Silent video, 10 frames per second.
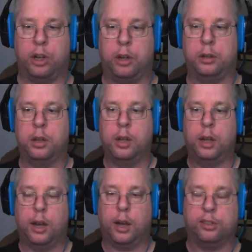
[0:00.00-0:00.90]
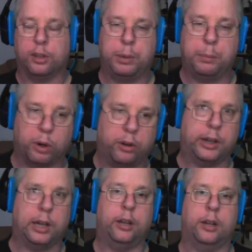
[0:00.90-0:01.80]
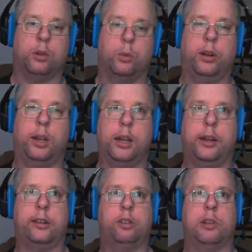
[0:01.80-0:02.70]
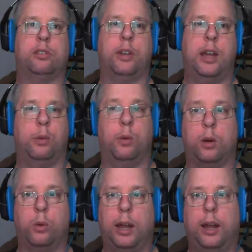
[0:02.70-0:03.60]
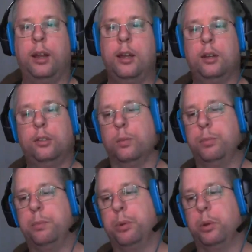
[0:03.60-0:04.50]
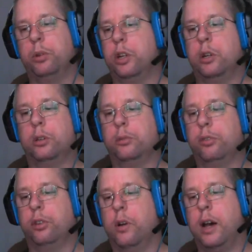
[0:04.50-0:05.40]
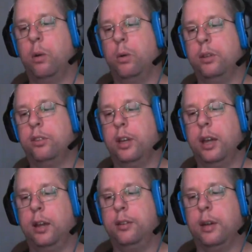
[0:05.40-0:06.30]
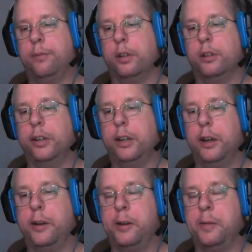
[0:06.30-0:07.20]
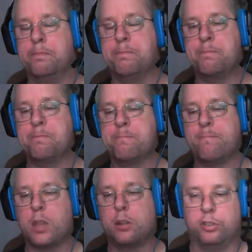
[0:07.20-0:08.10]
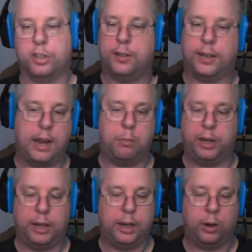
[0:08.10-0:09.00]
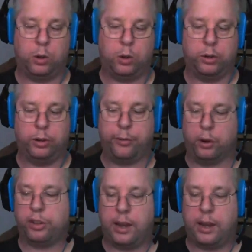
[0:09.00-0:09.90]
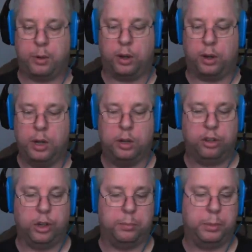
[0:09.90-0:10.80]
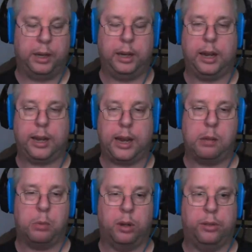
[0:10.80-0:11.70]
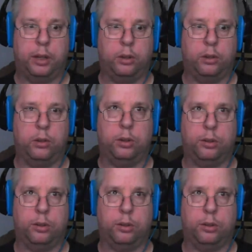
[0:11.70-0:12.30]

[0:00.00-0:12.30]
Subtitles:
on. Some people are lucky enough to where they get an expensive camera right away. Some people don't. So I would say definitely just get the camera you can get a hold of. Your first camera shouldn't be a camera that you